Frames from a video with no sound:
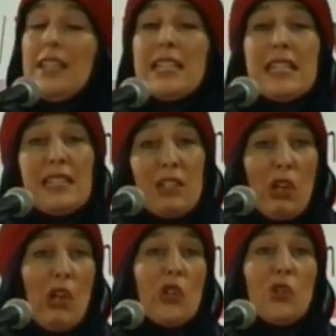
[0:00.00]
this is
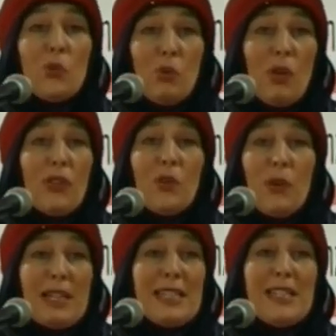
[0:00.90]
not what
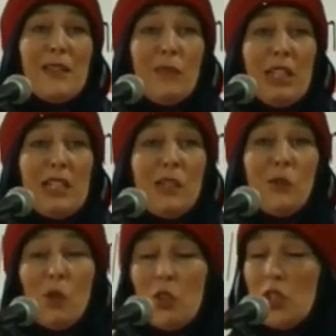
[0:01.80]
the Western
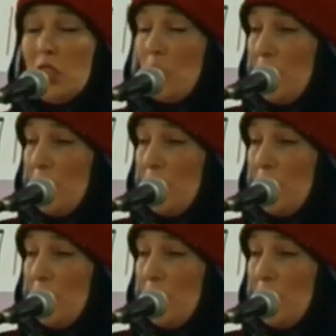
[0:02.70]
media wanted.